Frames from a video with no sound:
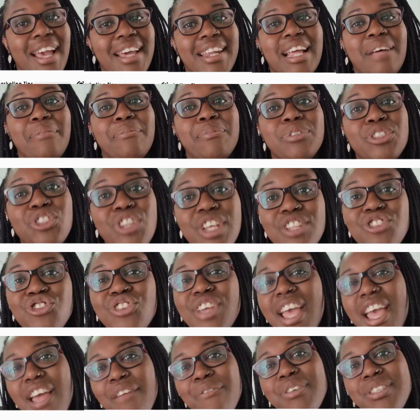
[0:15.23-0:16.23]
and I teach
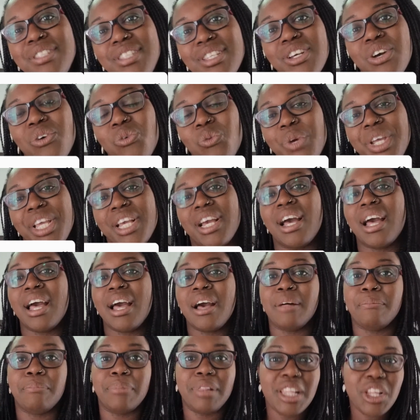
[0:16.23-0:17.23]
every single week
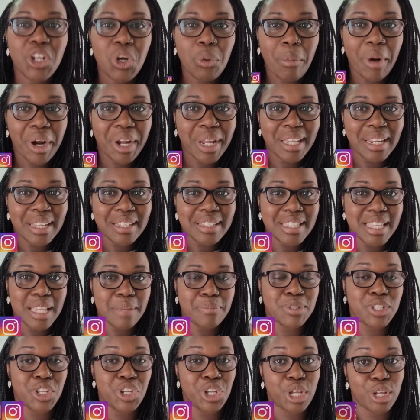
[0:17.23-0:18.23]
little marketing
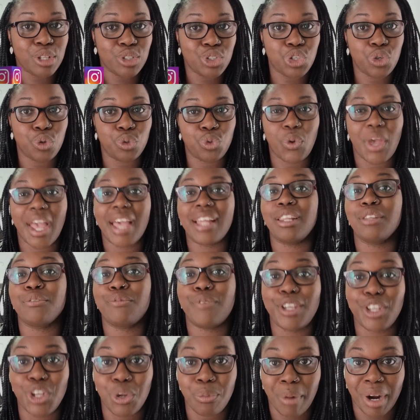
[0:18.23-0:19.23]
tips that you can do to
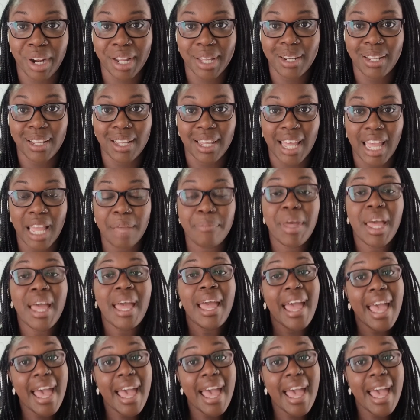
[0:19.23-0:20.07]
elevate your marketing game.